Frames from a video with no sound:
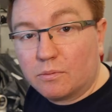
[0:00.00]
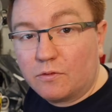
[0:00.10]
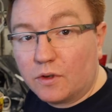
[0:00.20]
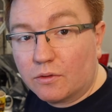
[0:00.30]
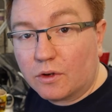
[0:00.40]

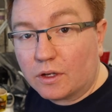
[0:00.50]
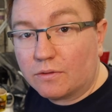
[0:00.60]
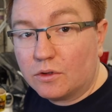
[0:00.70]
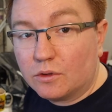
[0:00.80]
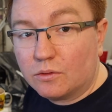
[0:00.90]
Feel free,
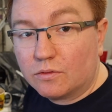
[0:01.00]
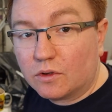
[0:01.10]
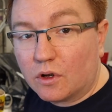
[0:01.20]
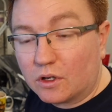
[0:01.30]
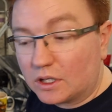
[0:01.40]
if
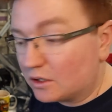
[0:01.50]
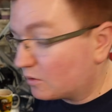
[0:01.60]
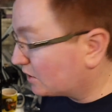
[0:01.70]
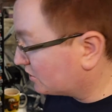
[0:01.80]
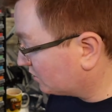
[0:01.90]
you've got any
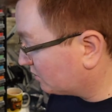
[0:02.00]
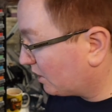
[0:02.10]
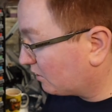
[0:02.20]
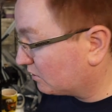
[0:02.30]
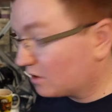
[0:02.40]
questions
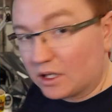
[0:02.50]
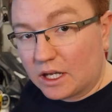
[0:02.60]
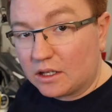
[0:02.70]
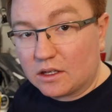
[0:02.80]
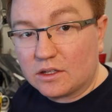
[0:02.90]
about
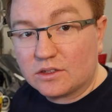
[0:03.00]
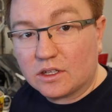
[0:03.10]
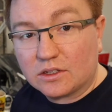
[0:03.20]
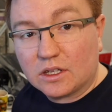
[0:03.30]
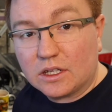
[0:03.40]
like any of these
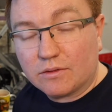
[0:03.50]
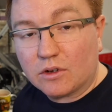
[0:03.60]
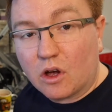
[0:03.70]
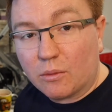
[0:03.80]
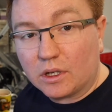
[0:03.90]
things, leave
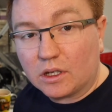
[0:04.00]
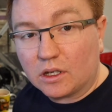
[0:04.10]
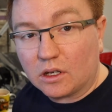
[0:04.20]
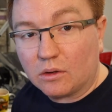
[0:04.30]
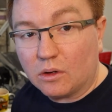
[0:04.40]
a comment
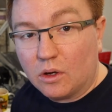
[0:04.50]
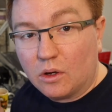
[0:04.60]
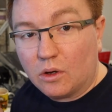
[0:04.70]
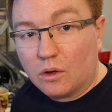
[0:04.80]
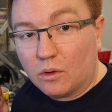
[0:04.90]
and go,
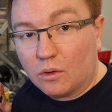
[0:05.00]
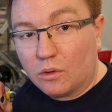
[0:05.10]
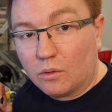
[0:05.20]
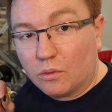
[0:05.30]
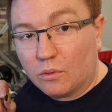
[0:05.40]

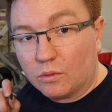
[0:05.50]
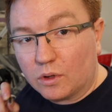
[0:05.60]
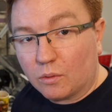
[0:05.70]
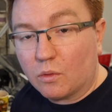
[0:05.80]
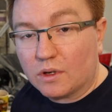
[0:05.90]

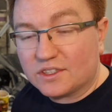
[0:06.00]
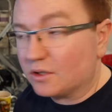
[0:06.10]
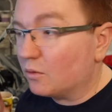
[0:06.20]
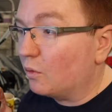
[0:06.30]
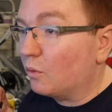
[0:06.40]
like, what is
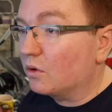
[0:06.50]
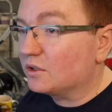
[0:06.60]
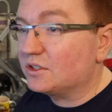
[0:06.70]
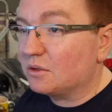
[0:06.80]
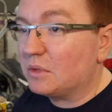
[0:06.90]
it, or
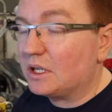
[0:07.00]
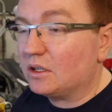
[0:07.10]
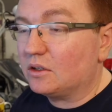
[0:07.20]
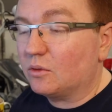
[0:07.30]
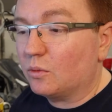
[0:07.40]
what does it
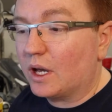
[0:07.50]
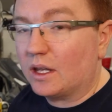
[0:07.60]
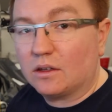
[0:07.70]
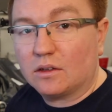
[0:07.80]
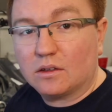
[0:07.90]
mean
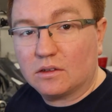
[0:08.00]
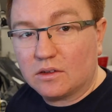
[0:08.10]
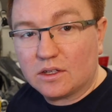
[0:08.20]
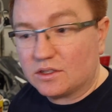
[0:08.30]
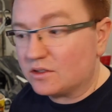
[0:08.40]
when
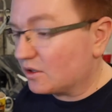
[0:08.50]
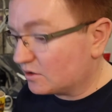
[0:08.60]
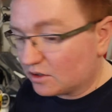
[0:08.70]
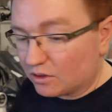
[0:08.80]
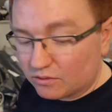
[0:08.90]
this is
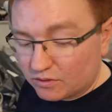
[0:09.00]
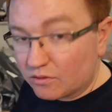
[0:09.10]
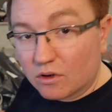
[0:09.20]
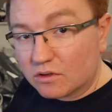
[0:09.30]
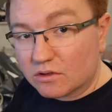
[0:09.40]
this? You know, if
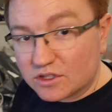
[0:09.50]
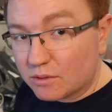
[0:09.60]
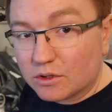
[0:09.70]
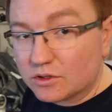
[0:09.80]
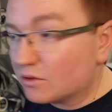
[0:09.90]
you've got
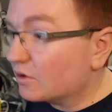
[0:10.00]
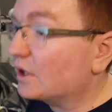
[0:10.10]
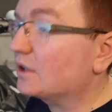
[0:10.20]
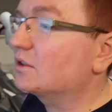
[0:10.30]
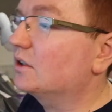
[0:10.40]
similar sort of
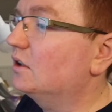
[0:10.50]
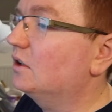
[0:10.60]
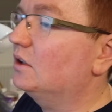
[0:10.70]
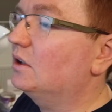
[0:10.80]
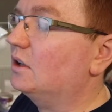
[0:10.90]
things,
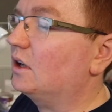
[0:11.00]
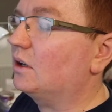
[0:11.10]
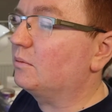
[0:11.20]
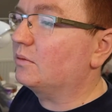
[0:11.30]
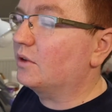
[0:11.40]

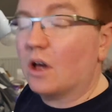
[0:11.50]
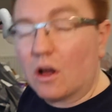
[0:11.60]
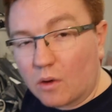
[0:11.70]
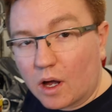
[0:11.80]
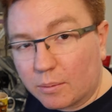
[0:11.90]
I'll
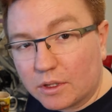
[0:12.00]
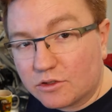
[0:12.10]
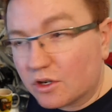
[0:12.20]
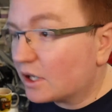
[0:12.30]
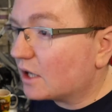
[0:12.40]
quite happily
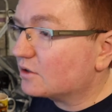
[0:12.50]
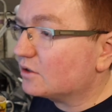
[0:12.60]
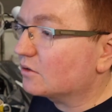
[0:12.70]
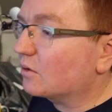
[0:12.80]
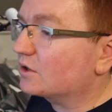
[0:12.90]
try and
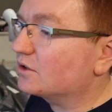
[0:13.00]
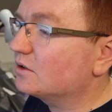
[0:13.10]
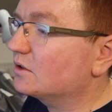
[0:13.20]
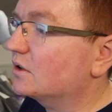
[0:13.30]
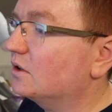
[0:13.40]
answer your
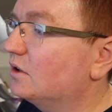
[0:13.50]
questions.